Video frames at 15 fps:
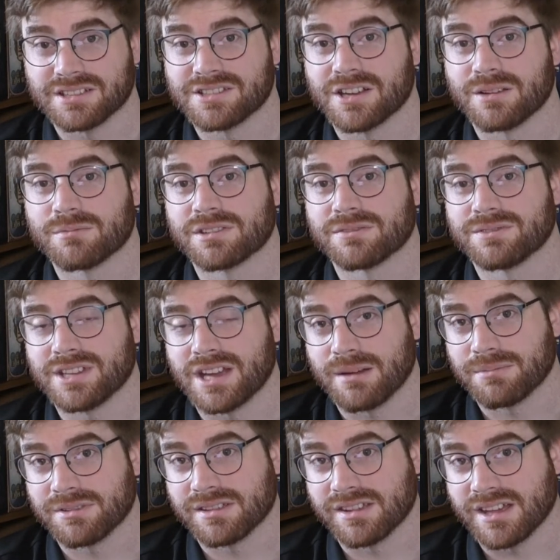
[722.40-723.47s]
in terms of
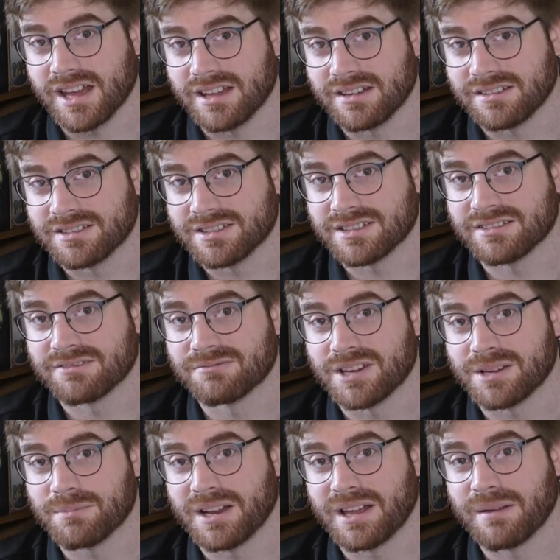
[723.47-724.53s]
depth and
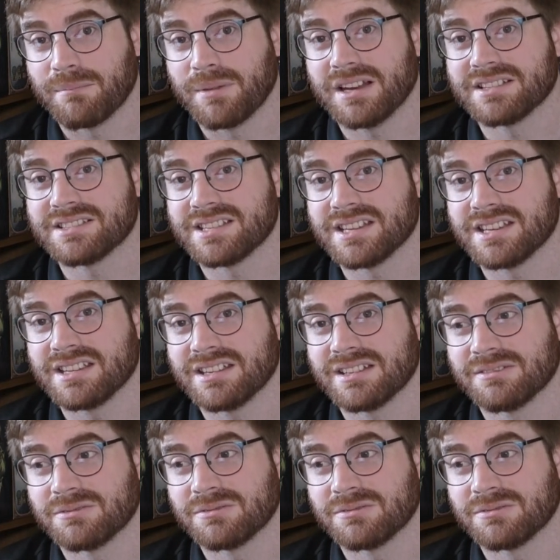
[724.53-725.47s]
replayability.